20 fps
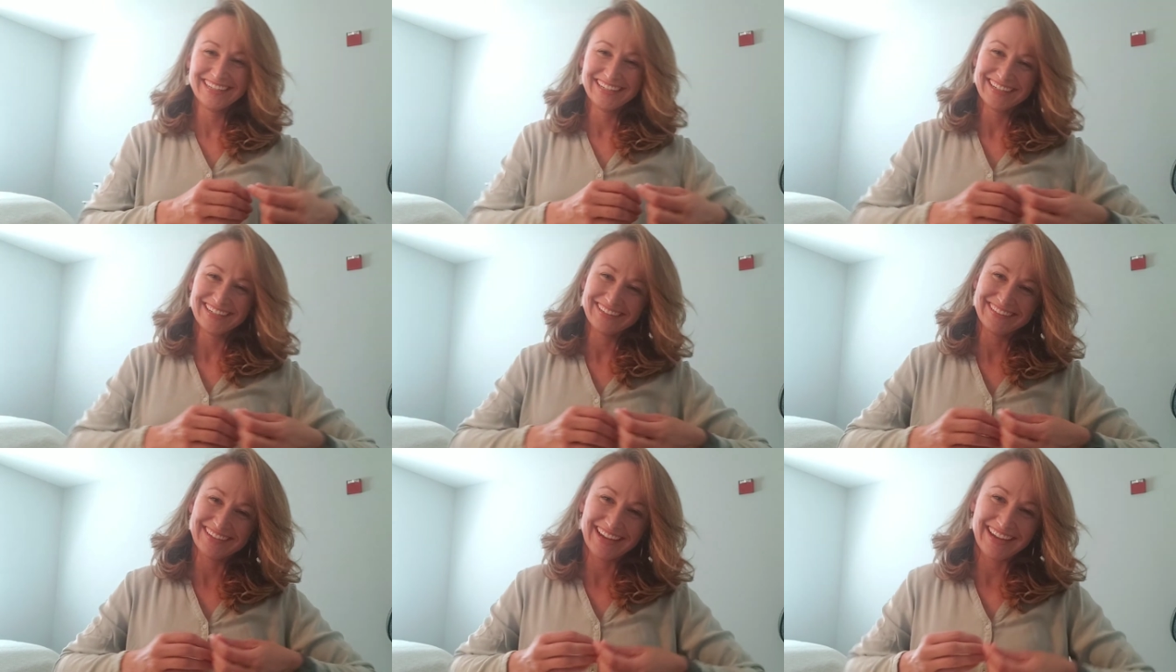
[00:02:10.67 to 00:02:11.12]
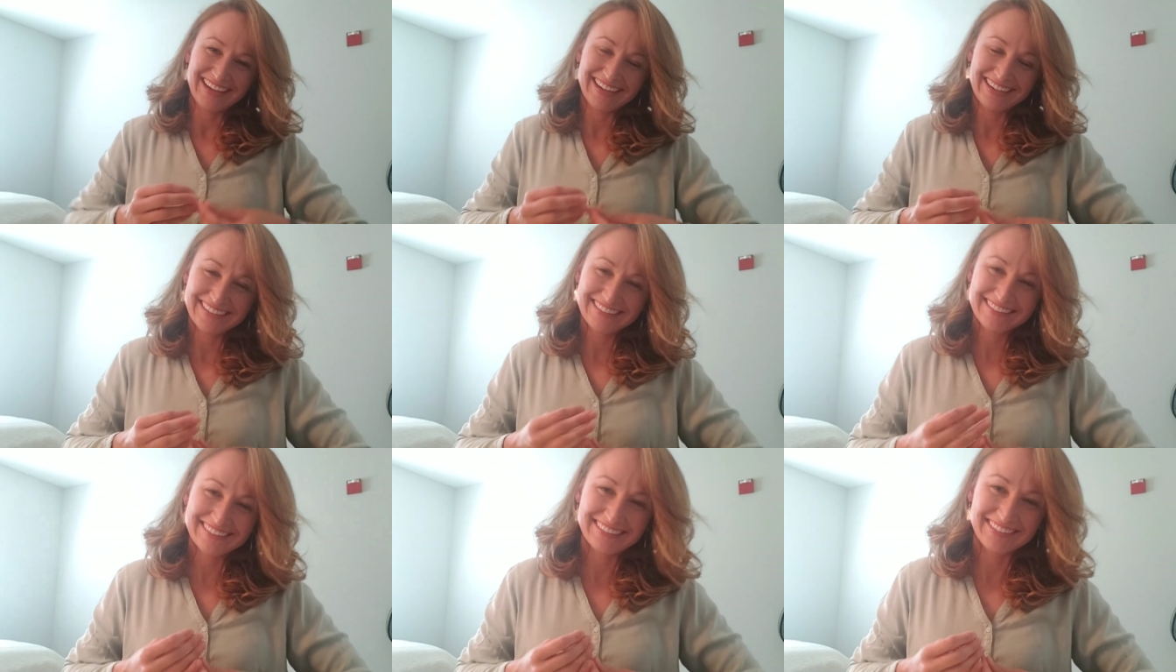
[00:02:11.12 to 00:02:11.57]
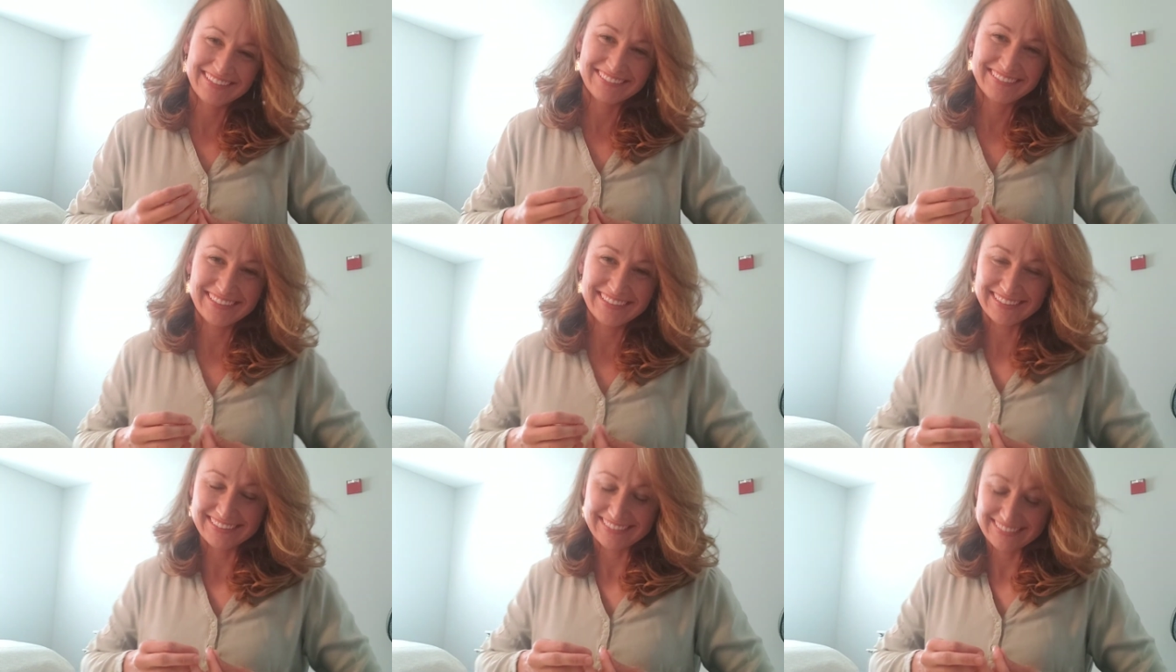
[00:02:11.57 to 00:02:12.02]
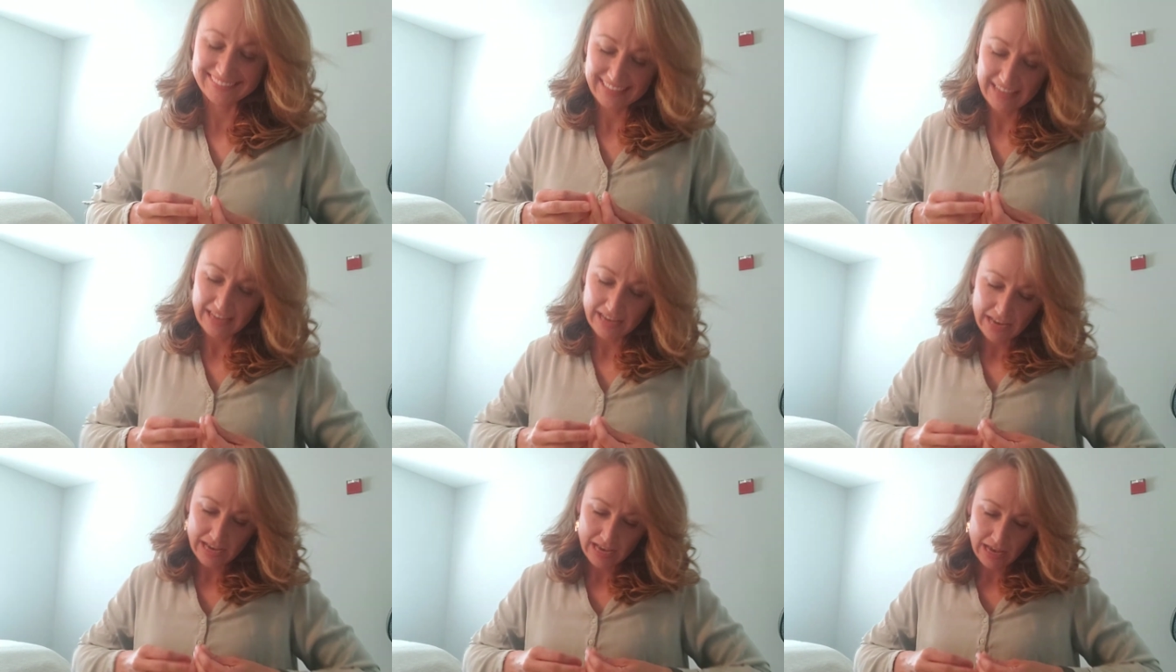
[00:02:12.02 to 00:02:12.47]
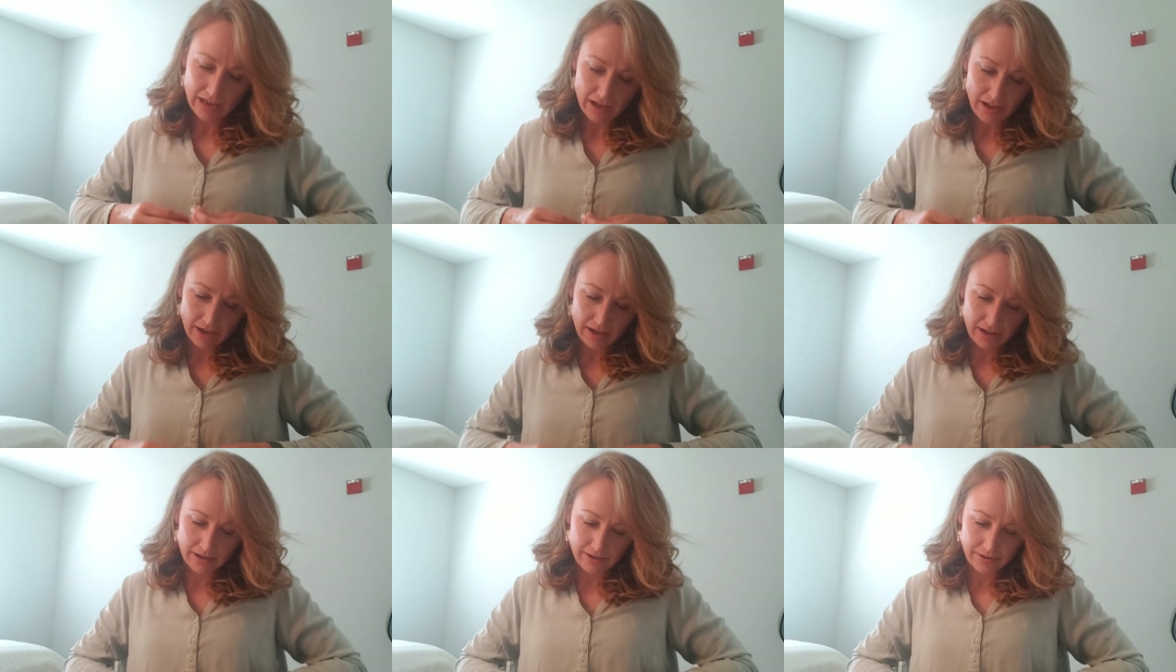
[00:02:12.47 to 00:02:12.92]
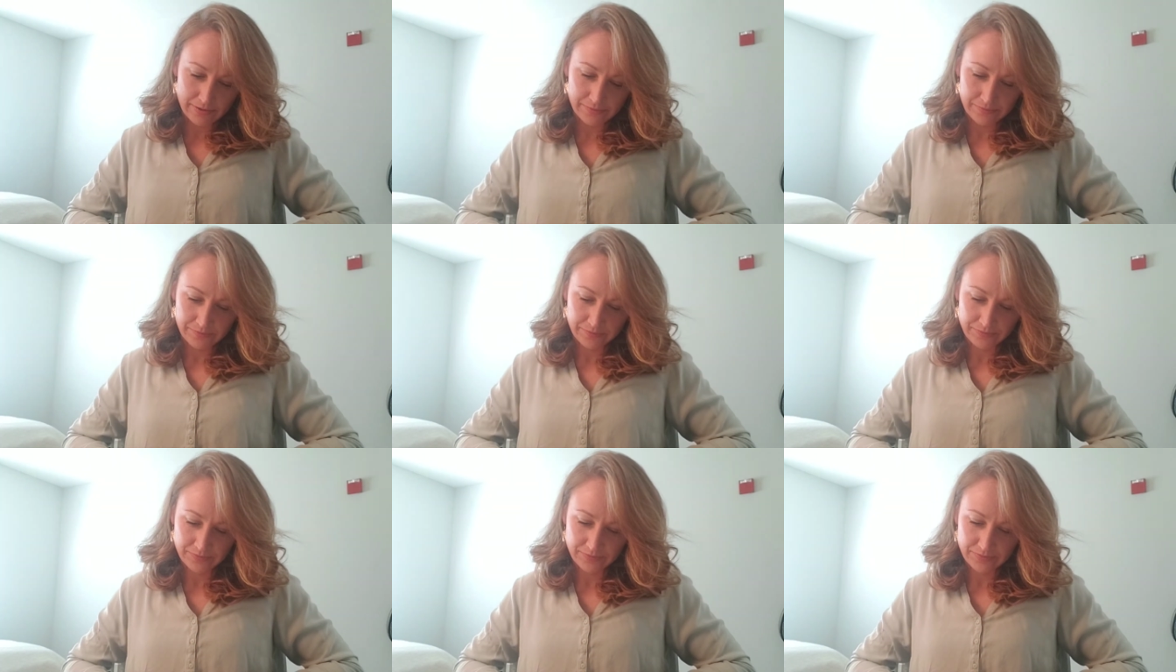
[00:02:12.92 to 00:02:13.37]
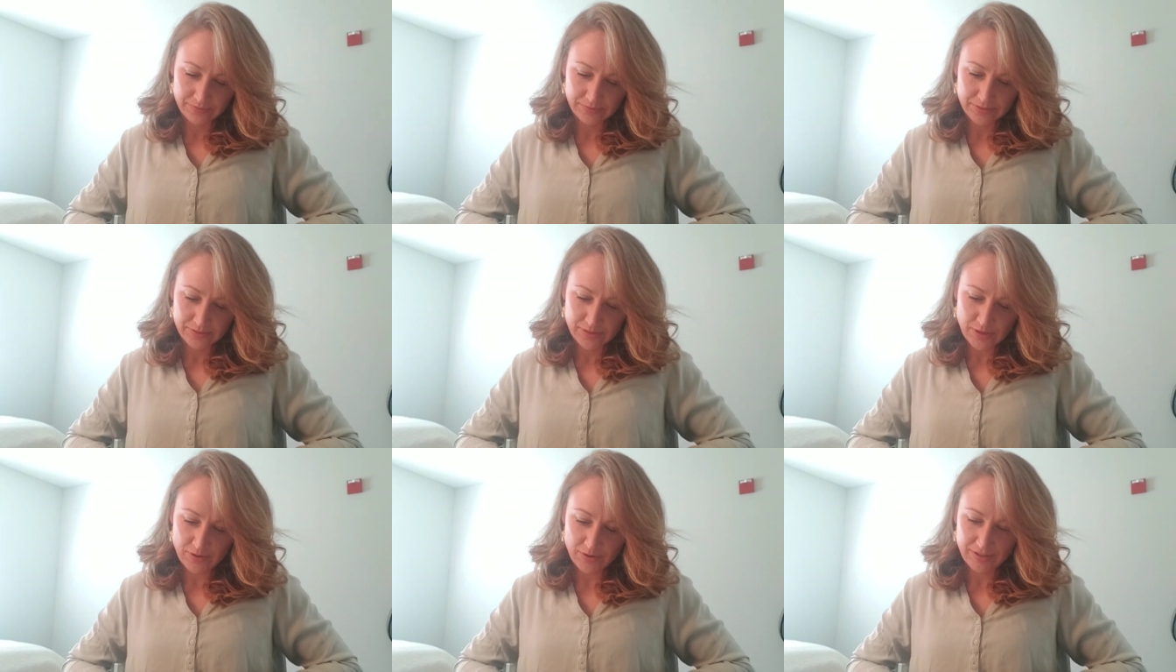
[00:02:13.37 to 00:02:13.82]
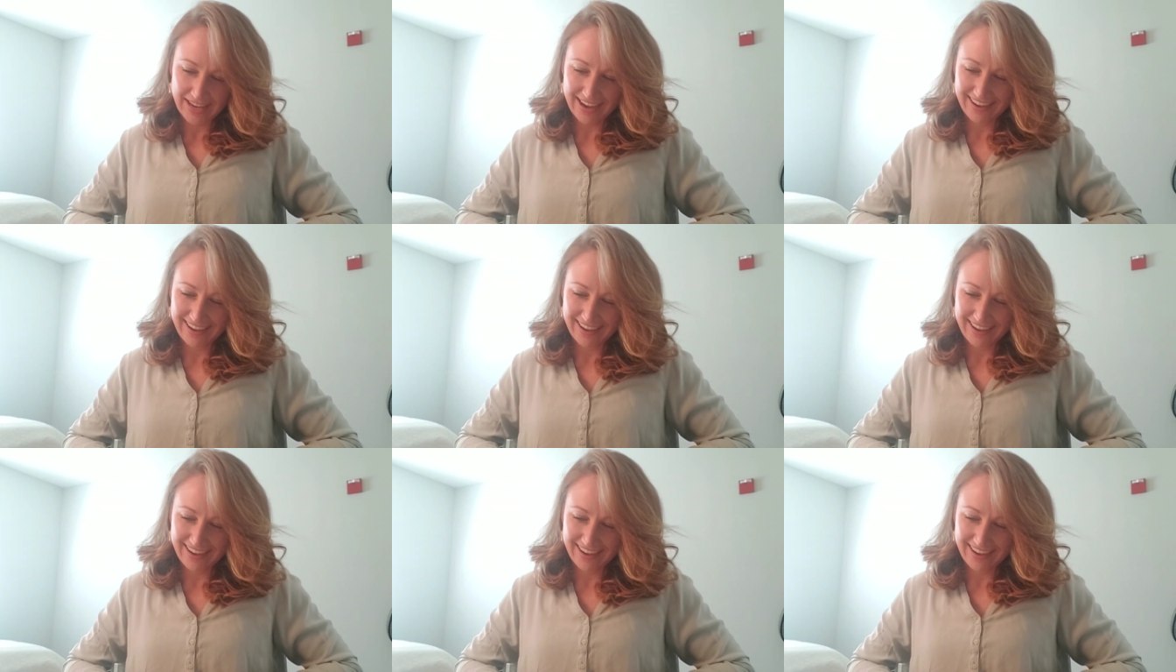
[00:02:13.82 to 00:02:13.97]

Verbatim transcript: okay? Love you guys. Um, so yeah,